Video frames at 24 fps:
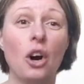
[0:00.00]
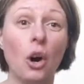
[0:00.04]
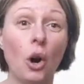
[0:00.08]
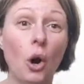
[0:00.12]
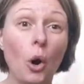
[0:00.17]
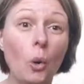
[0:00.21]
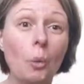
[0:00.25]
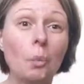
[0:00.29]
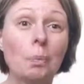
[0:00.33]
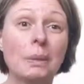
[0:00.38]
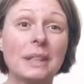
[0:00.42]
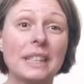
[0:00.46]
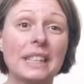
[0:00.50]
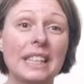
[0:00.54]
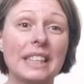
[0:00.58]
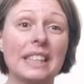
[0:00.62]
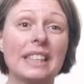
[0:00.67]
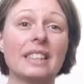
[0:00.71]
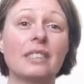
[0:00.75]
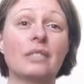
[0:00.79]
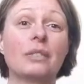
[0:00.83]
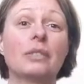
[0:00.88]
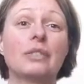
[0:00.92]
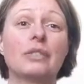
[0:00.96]

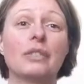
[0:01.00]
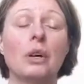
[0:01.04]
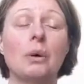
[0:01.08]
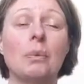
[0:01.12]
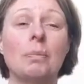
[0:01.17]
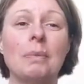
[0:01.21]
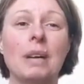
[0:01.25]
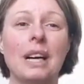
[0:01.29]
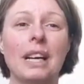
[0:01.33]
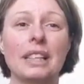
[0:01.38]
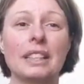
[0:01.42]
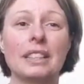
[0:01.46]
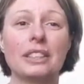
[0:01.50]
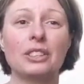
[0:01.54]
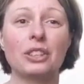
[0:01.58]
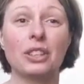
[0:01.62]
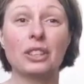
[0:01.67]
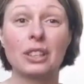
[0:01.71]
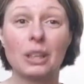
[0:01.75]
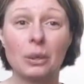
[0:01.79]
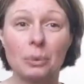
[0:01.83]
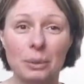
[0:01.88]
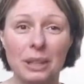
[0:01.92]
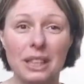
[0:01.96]
opening for my
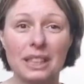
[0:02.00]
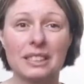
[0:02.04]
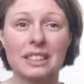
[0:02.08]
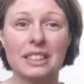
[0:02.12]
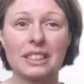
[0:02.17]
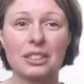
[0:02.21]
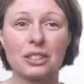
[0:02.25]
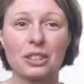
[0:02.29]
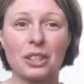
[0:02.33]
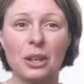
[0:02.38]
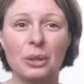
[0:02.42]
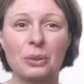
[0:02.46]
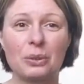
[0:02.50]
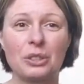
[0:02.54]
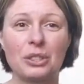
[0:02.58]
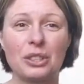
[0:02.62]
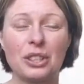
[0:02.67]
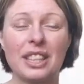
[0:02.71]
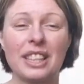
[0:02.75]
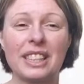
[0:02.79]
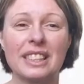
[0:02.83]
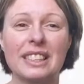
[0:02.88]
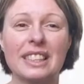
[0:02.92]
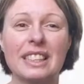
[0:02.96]
yoga wellness
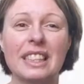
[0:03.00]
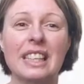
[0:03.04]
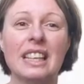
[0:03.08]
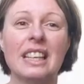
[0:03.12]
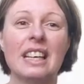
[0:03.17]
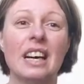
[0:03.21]
coaching.